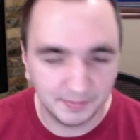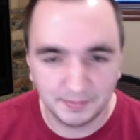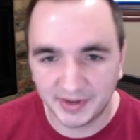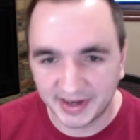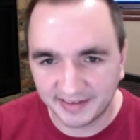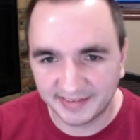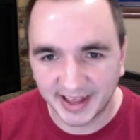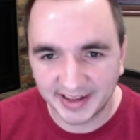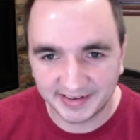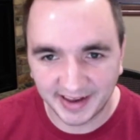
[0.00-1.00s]
because
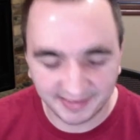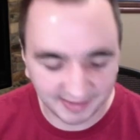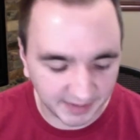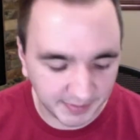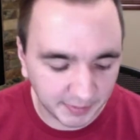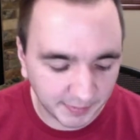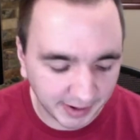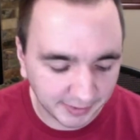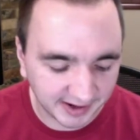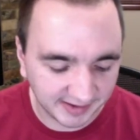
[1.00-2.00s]
that takes a lot of people
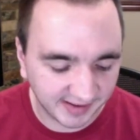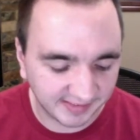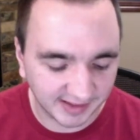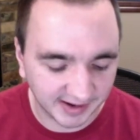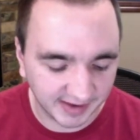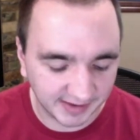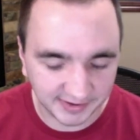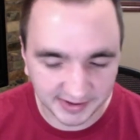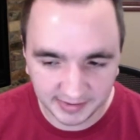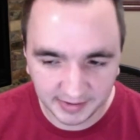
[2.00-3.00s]
power and it takes a lot of
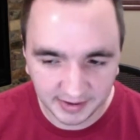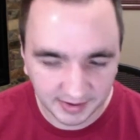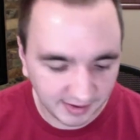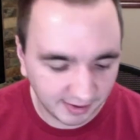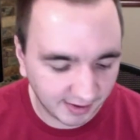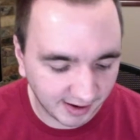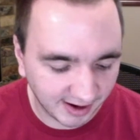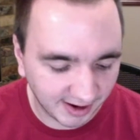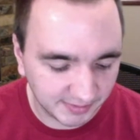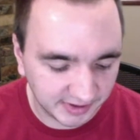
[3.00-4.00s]
effort.
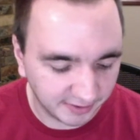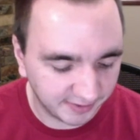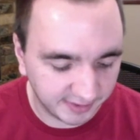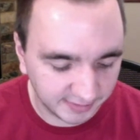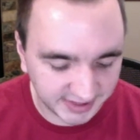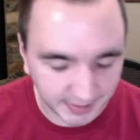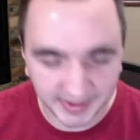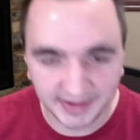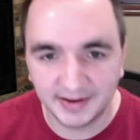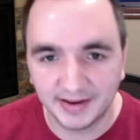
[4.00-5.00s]
To do
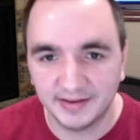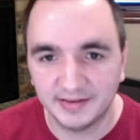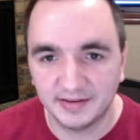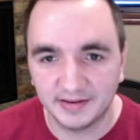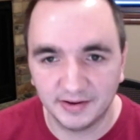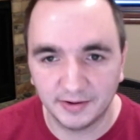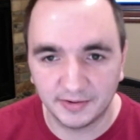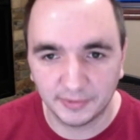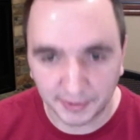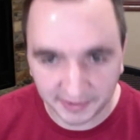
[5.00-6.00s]
shipping and
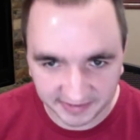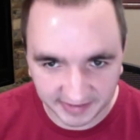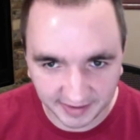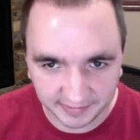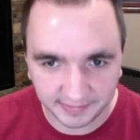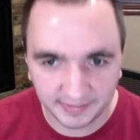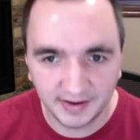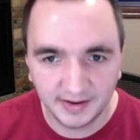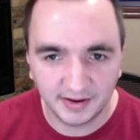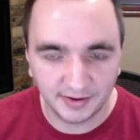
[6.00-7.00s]
to order stuff.
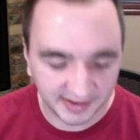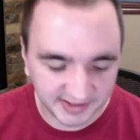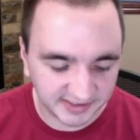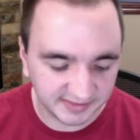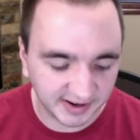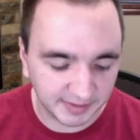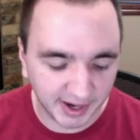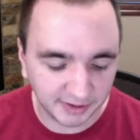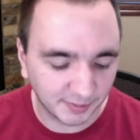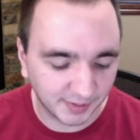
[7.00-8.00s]
It's just a very
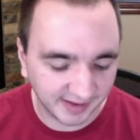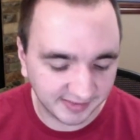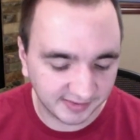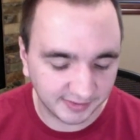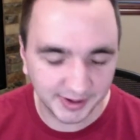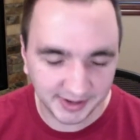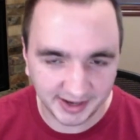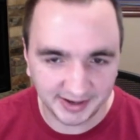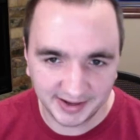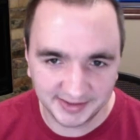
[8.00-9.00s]
manual process, so
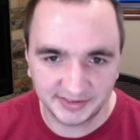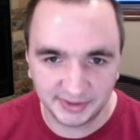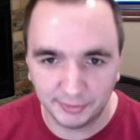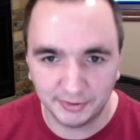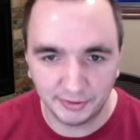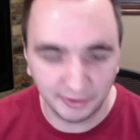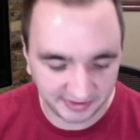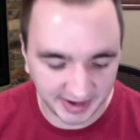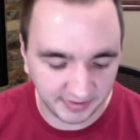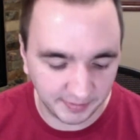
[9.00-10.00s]
I just don't do those
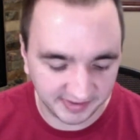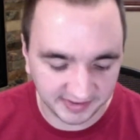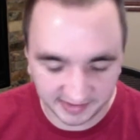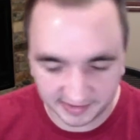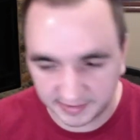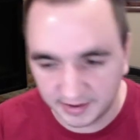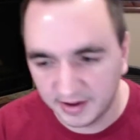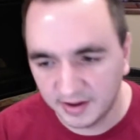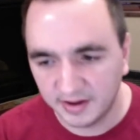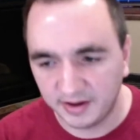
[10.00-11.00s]
types of businesses.
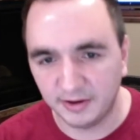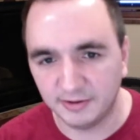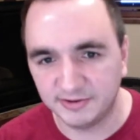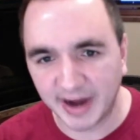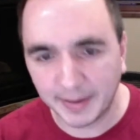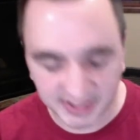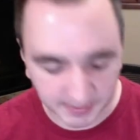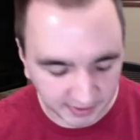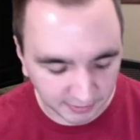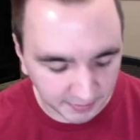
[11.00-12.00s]
Drop
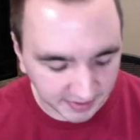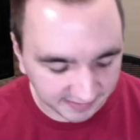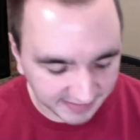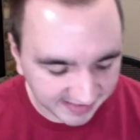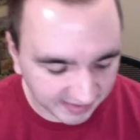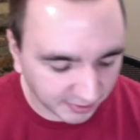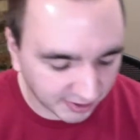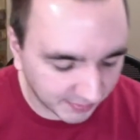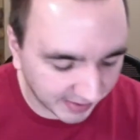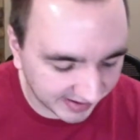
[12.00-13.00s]
shipping would be
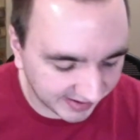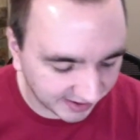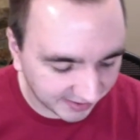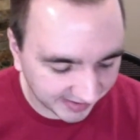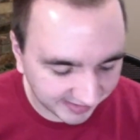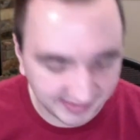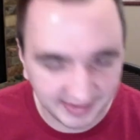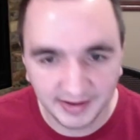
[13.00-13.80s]
feasible, but it's